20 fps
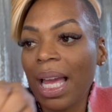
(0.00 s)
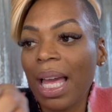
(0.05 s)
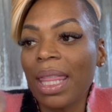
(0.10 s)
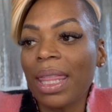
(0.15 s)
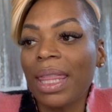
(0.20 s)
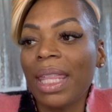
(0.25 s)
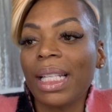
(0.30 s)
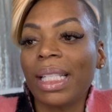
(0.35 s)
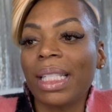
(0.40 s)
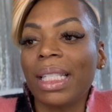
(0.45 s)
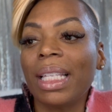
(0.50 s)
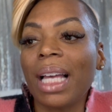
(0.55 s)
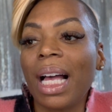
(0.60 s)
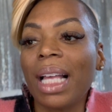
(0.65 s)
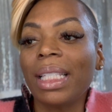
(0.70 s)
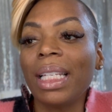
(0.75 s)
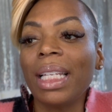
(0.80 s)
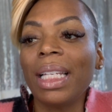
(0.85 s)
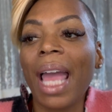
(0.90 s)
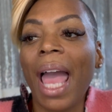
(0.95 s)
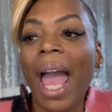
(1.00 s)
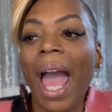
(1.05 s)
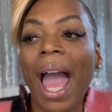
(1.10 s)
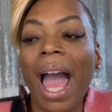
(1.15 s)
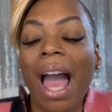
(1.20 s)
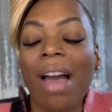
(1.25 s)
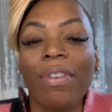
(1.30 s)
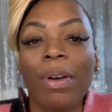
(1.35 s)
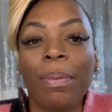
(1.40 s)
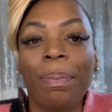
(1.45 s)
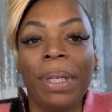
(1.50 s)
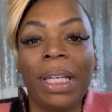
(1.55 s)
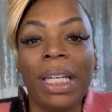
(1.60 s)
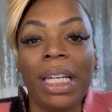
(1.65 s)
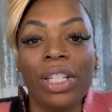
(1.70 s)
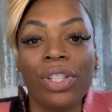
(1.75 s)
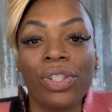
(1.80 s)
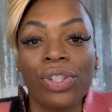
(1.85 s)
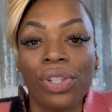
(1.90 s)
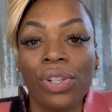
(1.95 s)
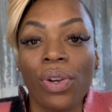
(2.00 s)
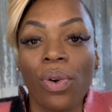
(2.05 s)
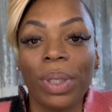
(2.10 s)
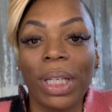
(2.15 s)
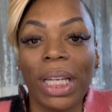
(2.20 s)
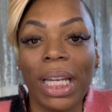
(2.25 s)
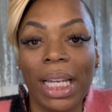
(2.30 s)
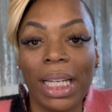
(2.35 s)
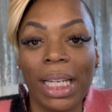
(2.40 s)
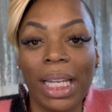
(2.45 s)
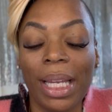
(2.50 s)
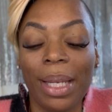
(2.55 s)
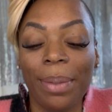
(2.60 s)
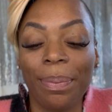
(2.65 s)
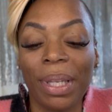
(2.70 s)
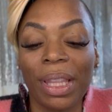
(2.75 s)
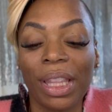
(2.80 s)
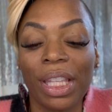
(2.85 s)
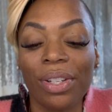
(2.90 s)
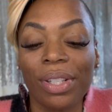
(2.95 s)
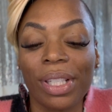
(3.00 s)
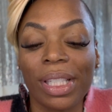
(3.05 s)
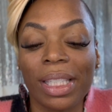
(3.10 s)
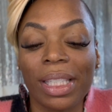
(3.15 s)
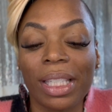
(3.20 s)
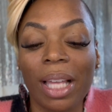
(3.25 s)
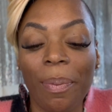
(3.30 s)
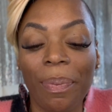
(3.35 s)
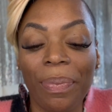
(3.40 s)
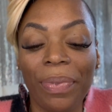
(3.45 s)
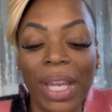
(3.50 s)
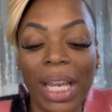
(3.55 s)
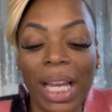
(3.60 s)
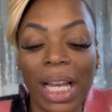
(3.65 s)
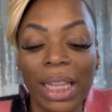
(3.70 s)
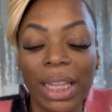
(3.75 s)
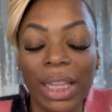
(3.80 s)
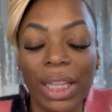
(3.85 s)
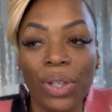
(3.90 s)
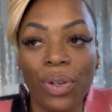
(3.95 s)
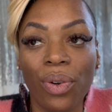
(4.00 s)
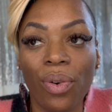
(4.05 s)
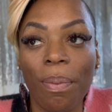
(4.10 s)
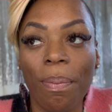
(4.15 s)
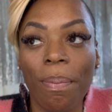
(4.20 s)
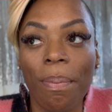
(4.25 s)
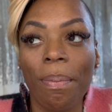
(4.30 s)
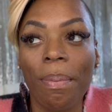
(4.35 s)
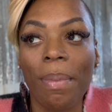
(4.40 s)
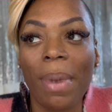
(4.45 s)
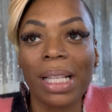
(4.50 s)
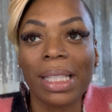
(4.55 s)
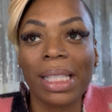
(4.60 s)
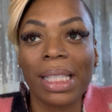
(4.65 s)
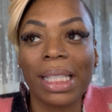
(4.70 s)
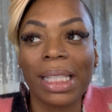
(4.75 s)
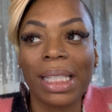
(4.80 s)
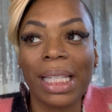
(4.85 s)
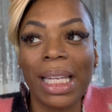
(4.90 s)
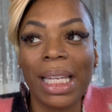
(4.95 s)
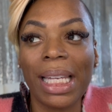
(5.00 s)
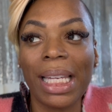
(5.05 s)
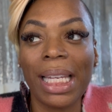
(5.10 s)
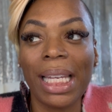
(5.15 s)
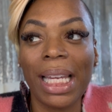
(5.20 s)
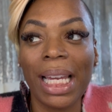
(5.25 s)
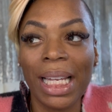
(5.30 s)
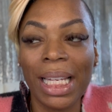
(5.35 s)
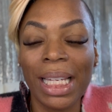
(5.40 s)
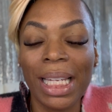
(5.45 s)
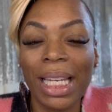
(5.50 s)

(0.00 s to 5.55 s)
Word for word: this doesn't have a peach note in it but there's something a little musty